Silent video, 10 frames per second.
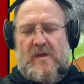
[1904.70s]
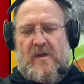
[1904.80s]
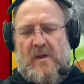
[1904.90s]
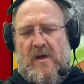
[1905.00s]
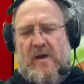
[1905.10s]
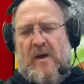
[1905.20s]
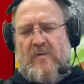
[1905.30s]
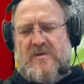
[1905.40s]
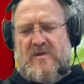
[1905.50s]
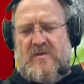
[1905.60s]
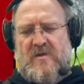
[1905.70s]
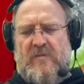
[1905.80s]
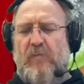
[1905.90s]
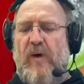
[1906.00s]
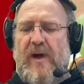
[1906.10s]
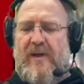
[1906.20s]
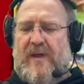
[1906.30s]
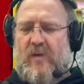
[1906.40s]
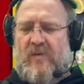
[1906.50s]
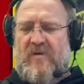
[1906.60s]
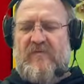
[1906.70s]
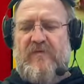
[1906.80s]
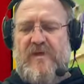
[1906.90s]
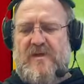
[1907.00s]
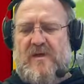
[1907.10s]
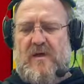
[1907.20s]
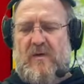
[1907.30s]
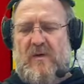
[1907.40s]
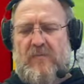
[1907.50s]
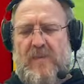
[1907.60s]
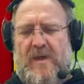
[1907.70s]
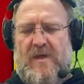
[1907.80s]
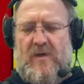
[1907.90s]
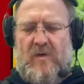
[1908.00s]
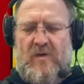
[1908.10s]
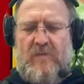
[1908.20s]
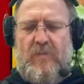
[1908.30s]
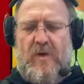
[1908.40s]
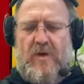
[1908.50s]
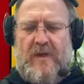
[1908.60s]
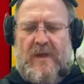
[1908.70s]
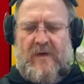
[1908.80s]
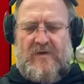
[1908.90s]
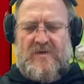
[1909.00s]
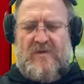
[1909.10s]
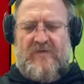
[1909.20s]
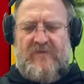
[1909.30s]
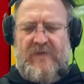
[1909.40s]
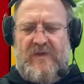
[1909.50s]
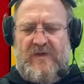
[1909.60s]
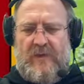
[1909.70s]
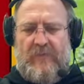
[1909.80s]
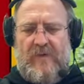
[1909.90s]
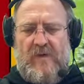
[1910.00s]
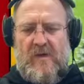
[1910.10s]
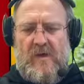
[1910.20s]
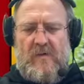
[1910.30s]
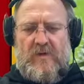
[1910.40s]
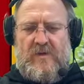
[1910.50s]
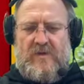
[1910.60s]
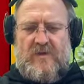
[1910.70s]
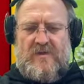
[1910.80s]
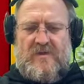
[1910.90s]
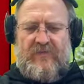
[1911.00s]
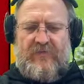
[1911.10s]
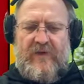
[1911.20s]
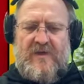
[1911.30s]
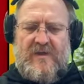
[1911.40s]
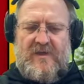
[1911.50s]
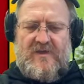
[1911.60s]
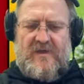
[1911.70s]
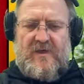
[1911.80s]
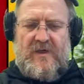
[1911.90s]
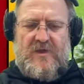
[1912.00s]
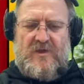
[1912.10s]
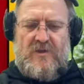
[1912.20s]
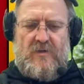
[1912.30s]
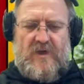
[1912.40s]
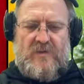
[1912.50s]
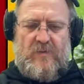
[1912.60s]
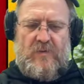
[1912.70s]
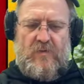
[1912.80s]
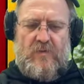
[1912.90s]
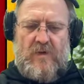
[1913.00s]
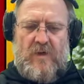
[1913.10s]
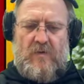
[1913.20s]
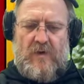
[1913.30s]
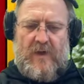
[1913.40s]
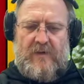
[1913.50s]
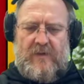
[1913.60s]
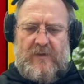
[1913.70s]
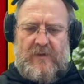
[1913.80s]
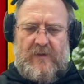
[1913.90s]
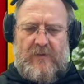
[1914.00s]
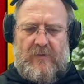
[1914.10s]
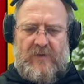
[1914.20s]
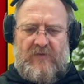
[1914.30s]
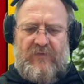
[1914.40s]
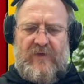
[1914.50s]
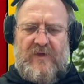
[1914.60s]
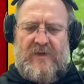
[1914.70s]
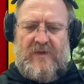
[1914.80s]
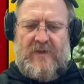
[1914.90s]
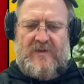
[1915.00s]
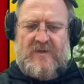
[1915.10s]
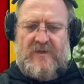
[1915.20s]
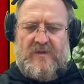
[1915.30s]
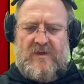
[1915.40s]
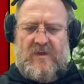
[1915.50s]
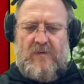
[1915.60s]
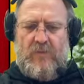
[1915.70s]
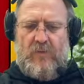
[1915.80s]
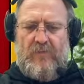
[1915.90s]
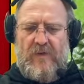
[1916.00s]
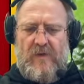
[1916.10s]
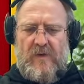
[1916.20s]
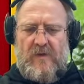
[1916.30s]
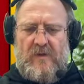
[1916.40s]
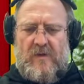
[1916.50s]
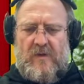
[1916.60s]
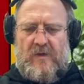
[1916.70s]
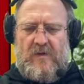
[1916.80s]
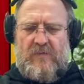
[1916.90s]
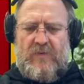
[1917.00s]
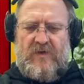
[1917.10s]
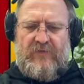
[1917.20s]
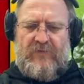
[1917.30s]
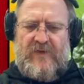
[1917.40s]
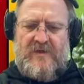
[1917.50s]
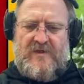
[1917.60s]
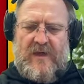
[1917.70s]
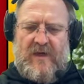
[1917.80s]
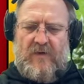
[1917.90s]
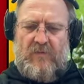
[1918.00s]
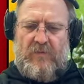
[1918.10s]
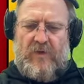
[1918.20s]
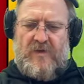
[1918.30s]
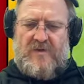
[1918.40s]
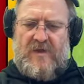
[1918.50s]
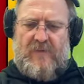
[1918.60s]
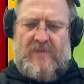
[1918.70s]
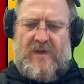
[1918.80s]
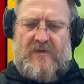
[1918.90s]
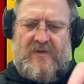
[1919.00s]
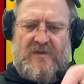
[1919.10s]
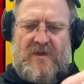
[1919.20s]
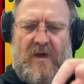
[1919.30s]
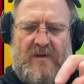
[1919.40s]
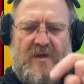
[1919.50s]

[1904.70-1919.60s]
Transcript: and I was going to combine that with a video and make it on the birdhouse and the feeding, because the feeding is an issue, as we all know. Like with the feeding as an example, you can put the feed down, birds come down and start